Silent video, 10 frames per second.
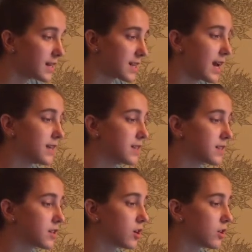
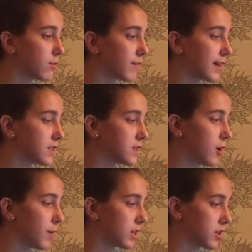Scientists can only prevent
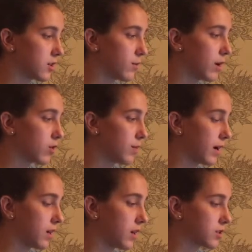so much on a
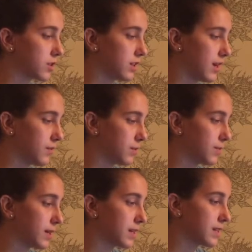microbiological
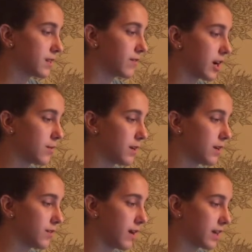level because the
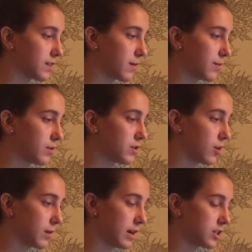environment affects people
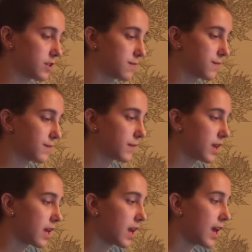so much.
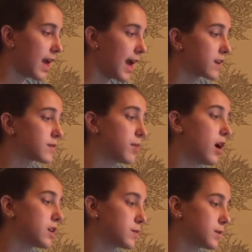It's
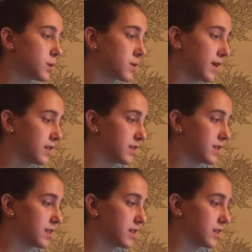impossible to prevent
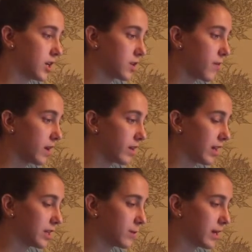diseases just by
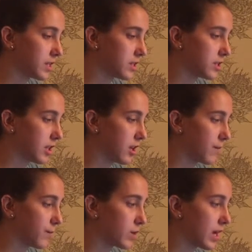looking at the patient's
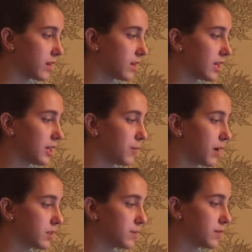genome without looking at the
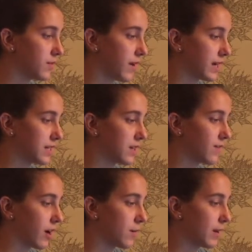possible effects the
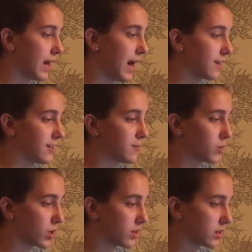environment had on them
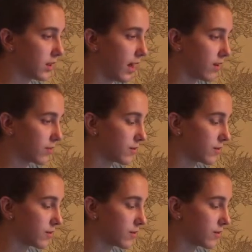throughout their life.